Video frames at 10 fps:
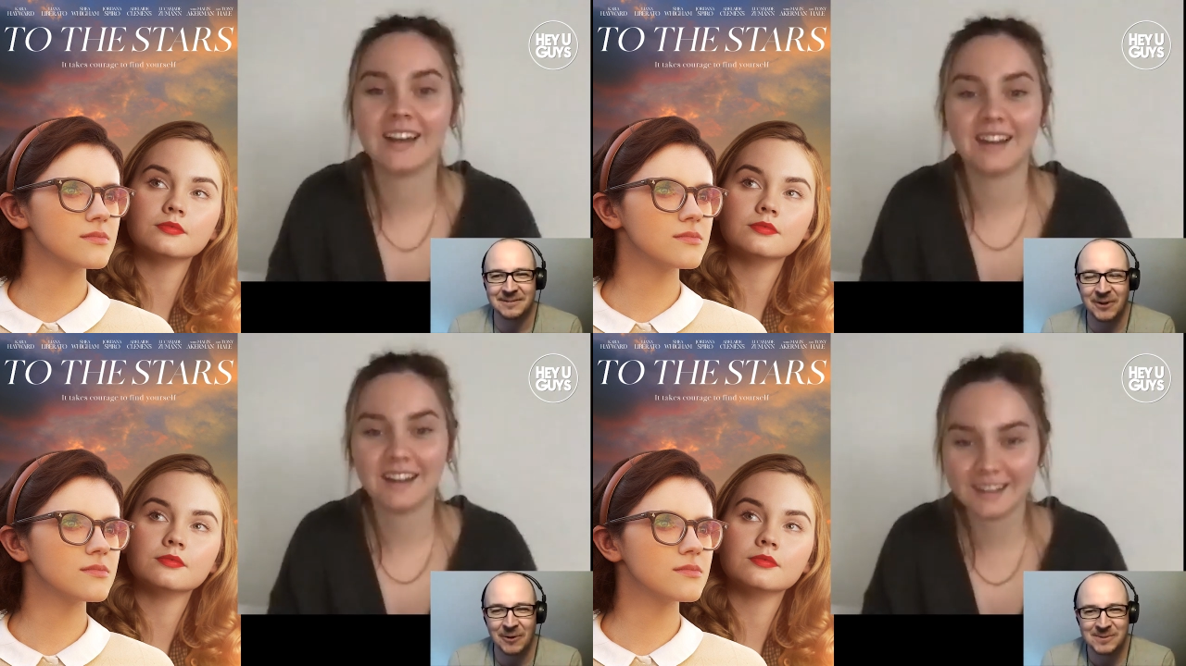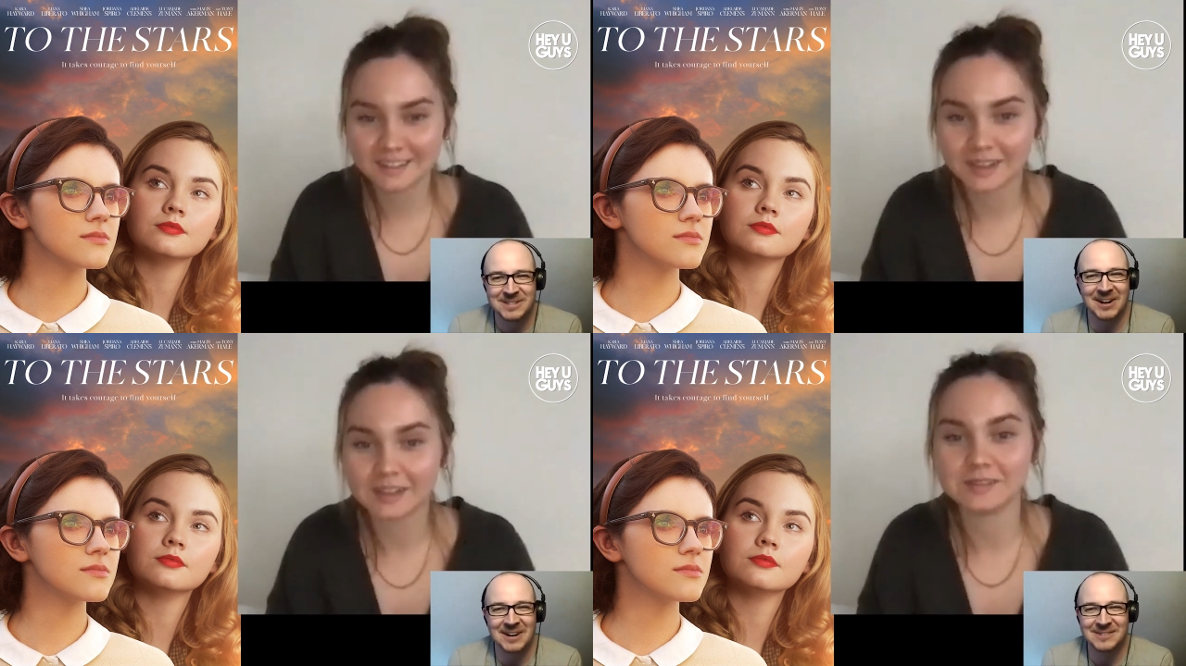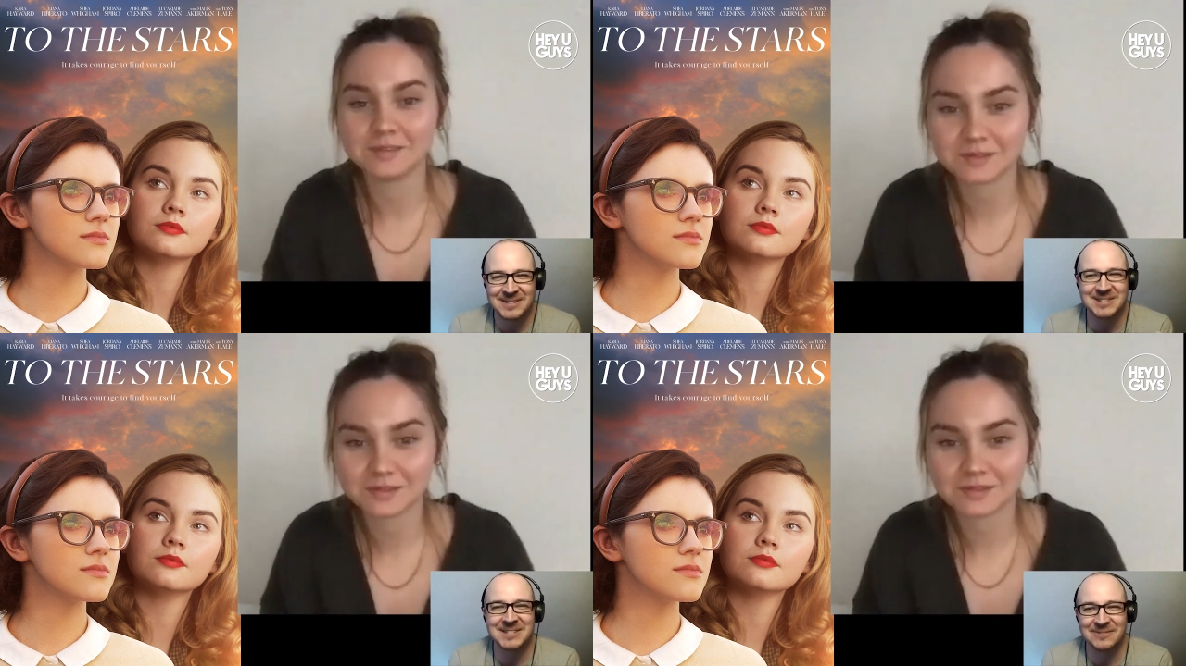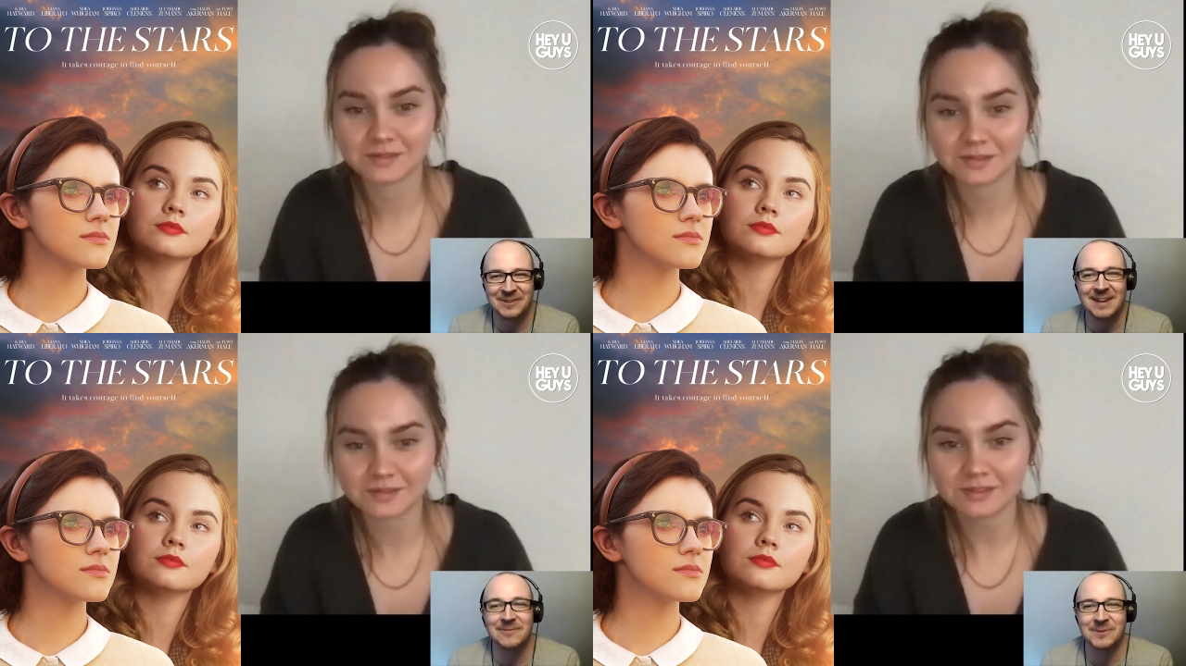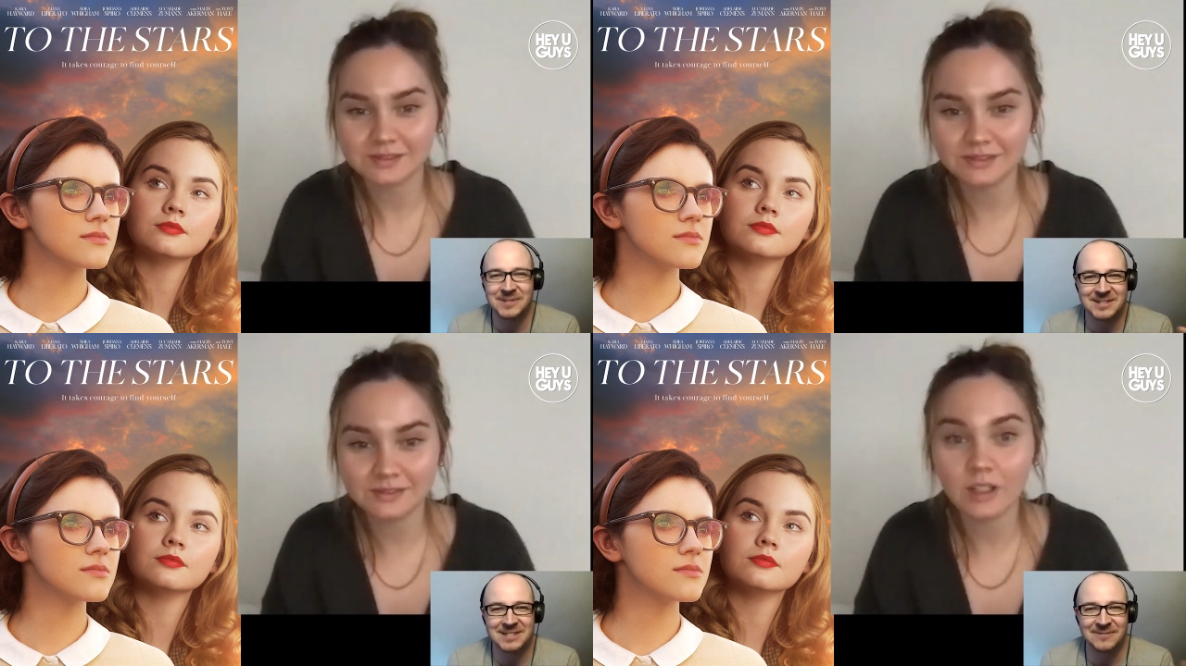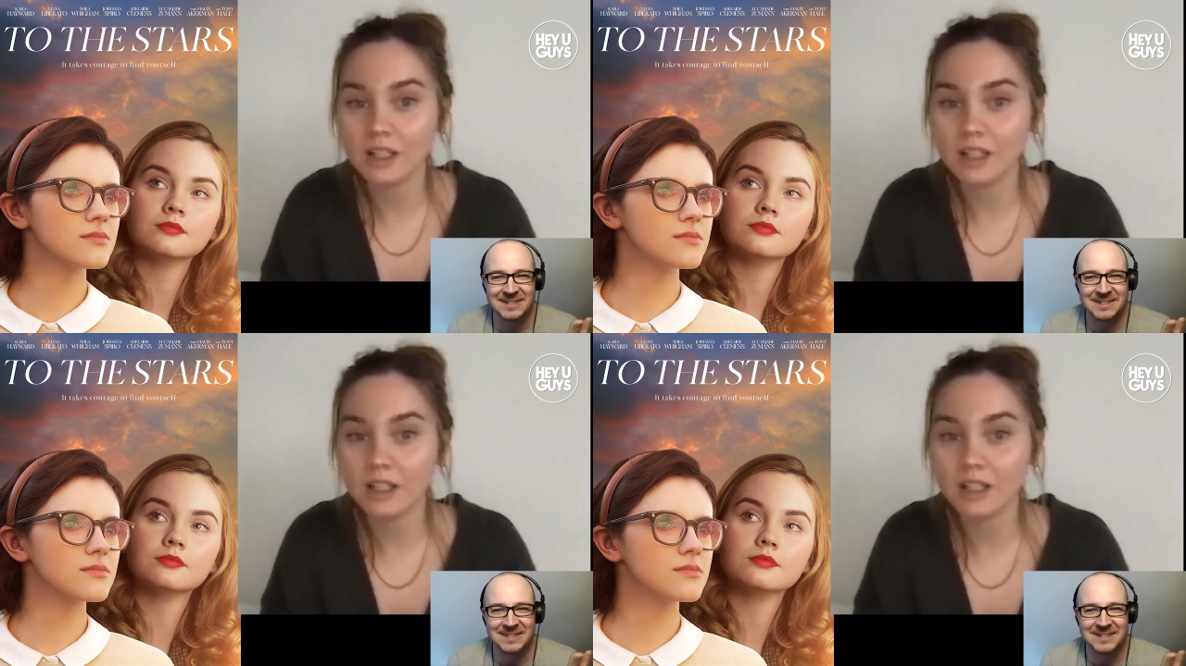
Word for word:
Speaker 1: films kind of at such a different level and such a different